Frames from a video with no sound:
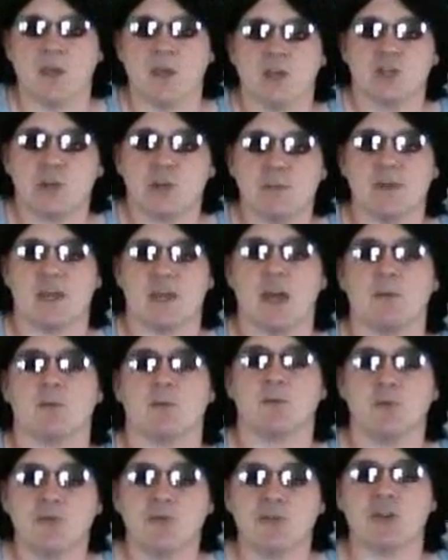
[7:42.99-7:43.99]
She became
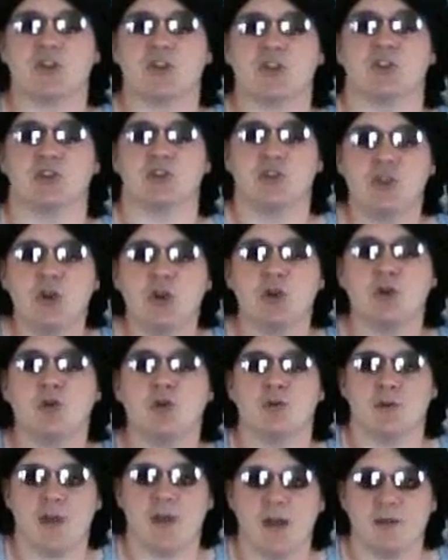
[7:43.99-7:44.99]
a musician
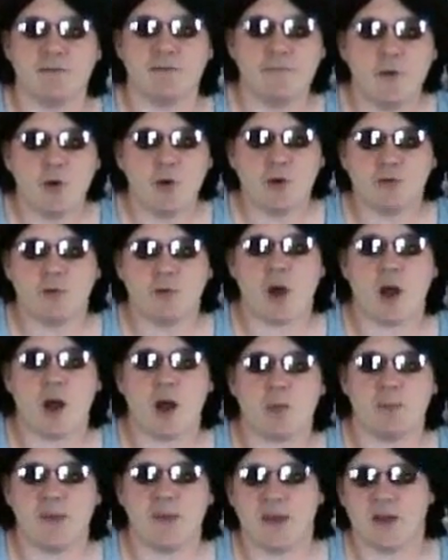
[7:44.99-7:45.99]
too and had a folk
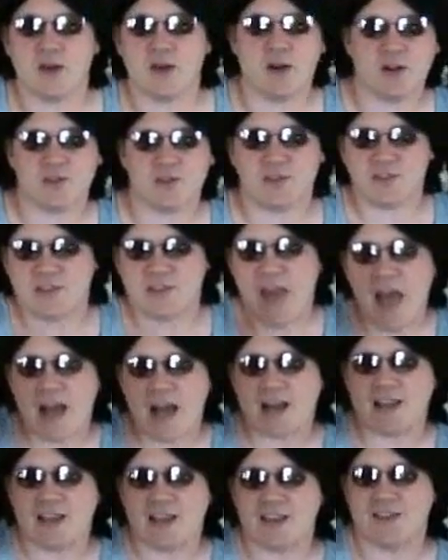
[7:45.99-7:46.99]
rock band called
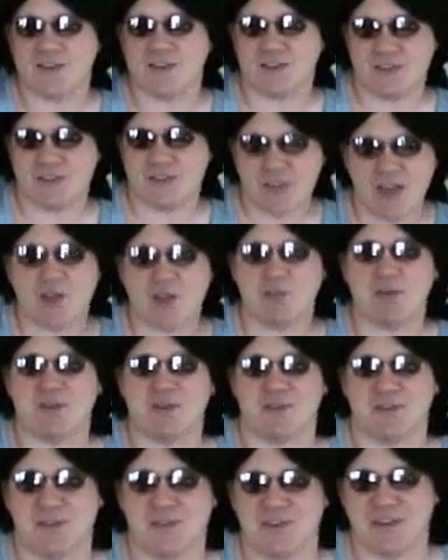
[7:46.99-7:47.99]
Sally and the
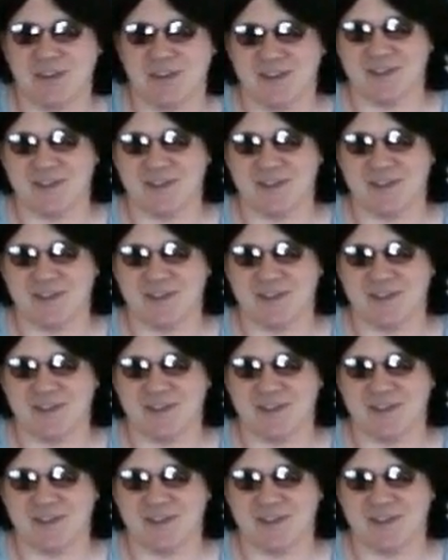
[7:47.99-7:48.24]
Sediments.